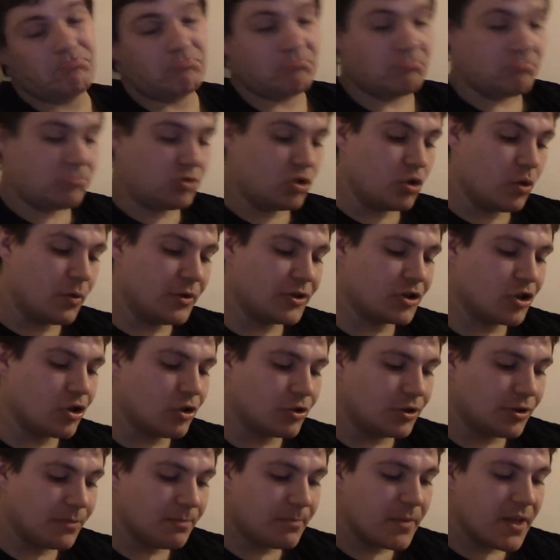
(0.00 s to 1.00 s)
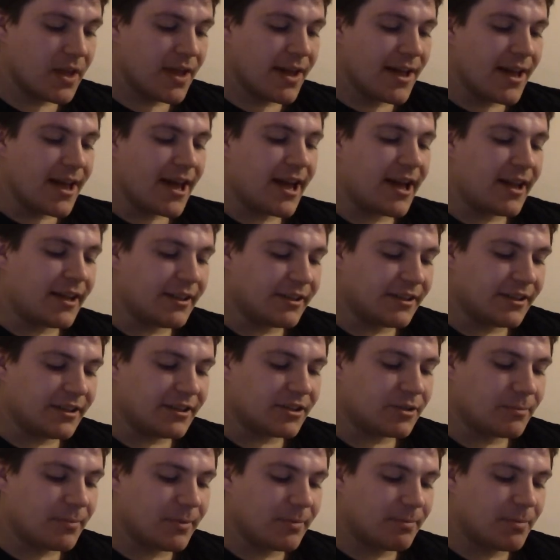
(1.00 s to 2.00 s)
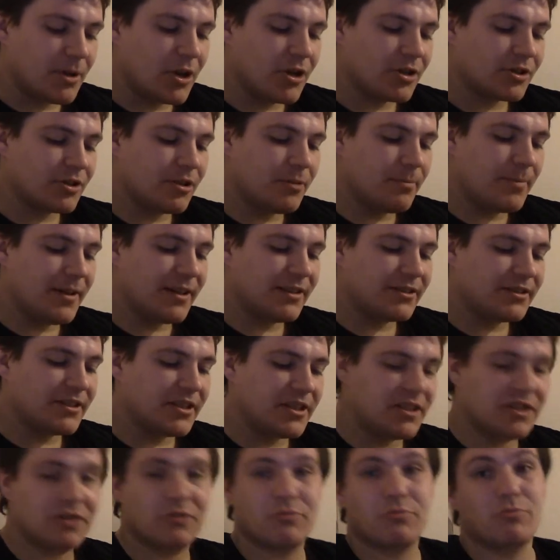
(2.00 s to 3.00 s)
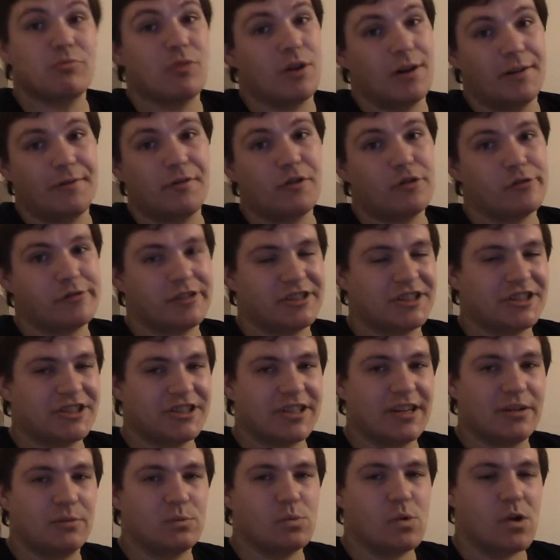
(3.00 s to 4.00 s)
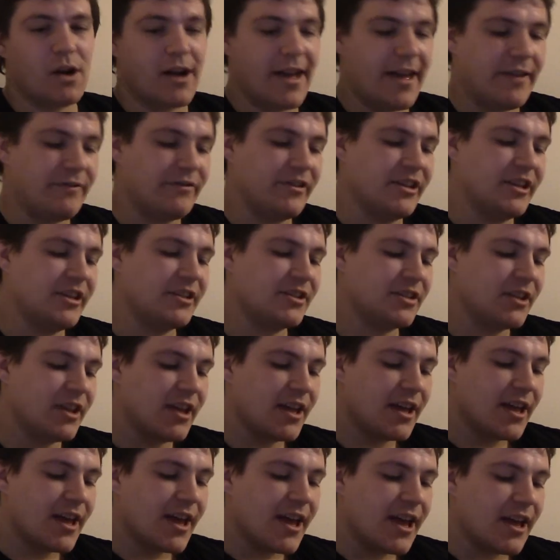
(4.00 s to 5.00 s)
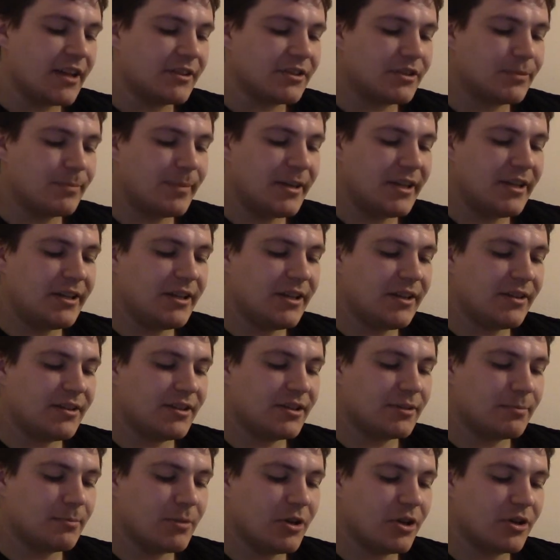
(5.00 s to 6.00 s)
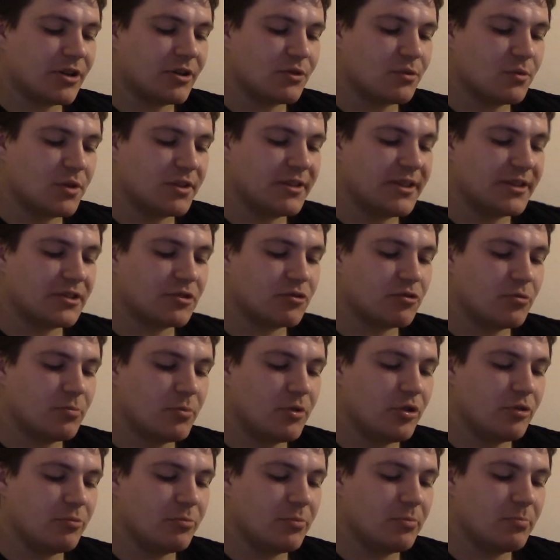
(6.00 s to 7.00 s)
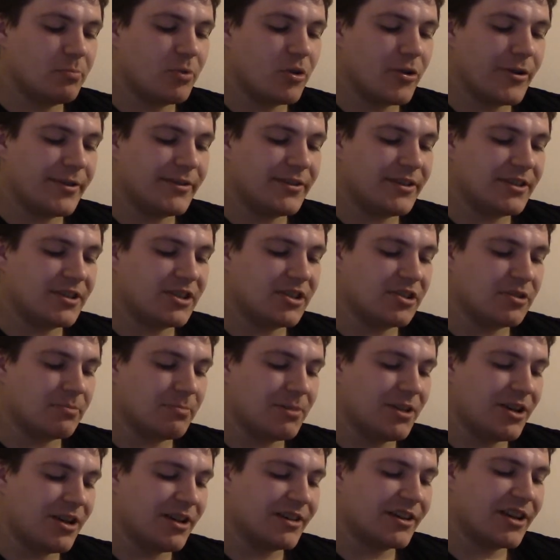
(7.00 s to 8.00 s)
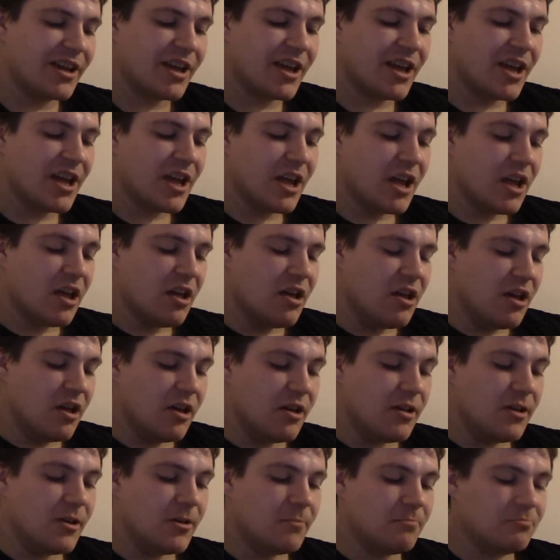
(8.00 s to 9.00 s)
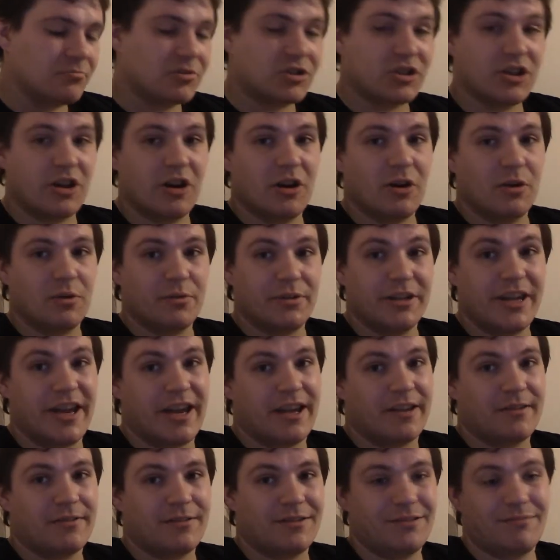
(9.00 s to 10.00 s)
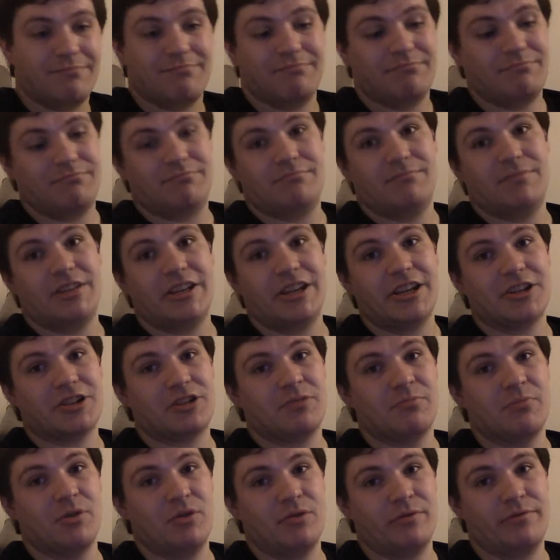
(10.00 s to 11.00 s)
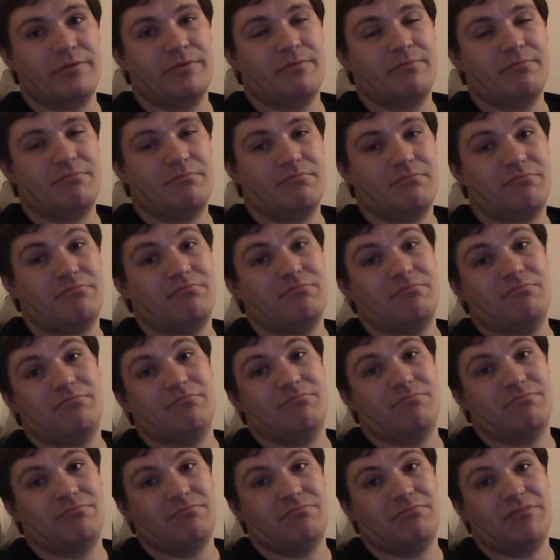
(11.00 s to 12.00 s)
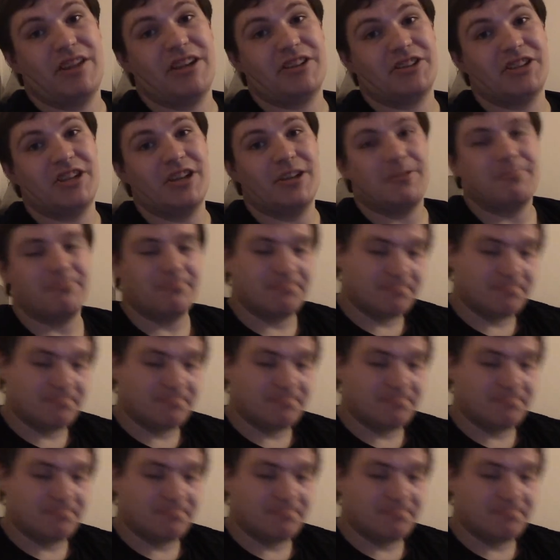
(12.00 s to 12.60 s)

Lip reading: It's always good. And these are personal abilities. Well, I've always said what heavy is. And speedy, this merc has 1 extra movement point. This is applied. So yeah, he gets to move. That's it.